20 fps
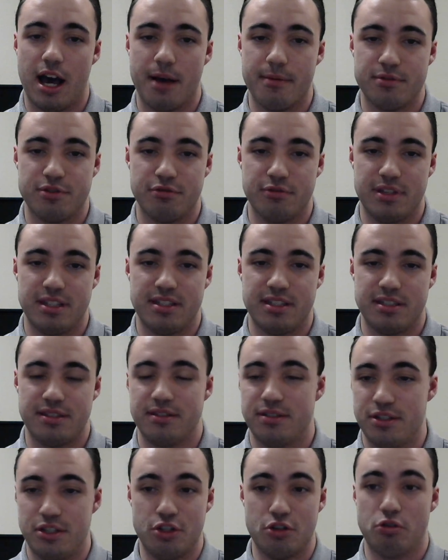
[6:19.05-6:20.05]
So this
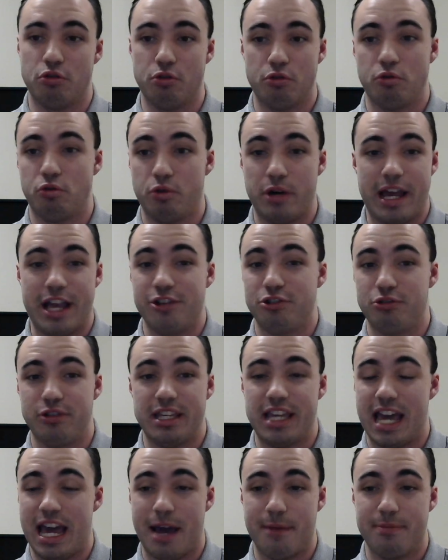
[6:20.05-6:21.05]
is, gradually
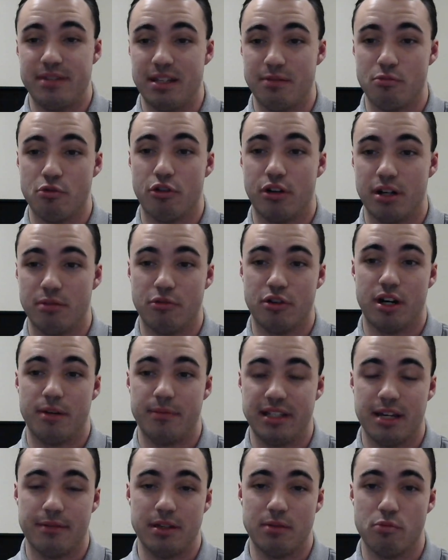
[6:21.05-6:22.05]
happening more and more,
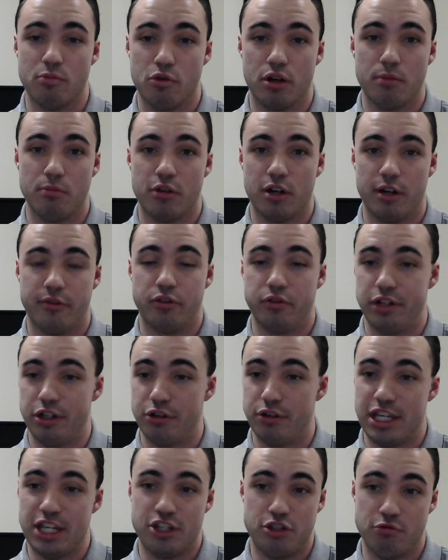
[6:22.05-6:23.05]
becoming more and more of a real
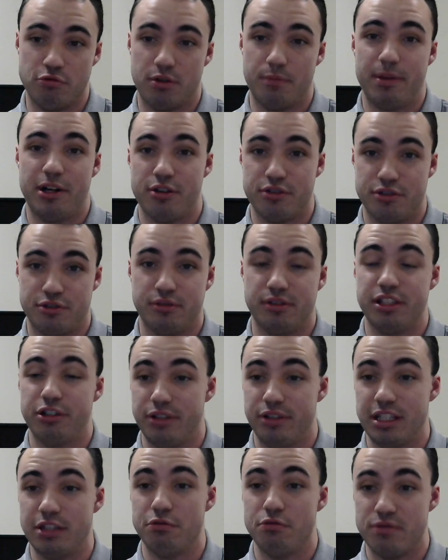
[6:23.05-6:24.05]
issue where parents are
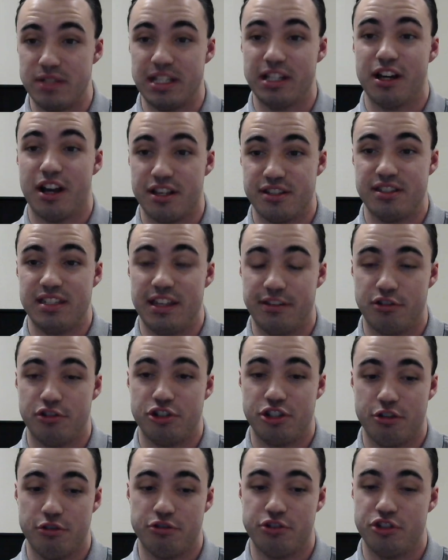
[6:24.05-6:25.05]
literally losing custody of their
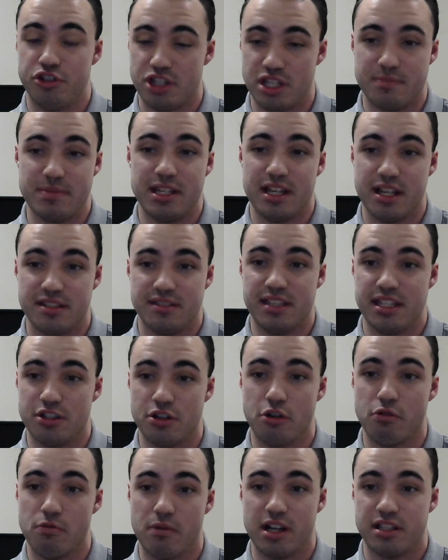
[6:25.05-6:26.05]
children just because they
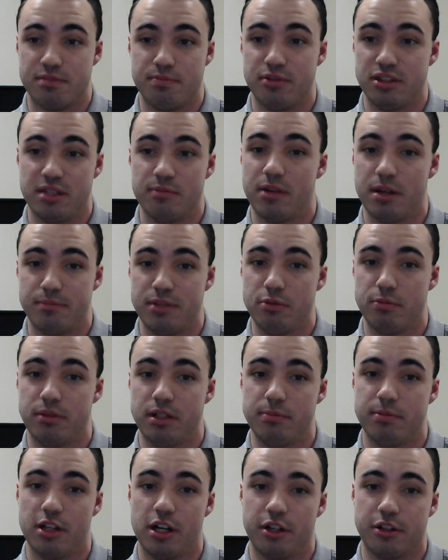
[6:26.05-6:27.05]
don't want to put them on puberty
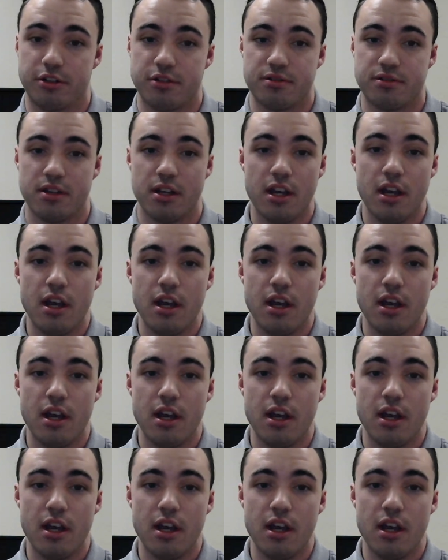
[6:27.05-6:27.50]
blockers.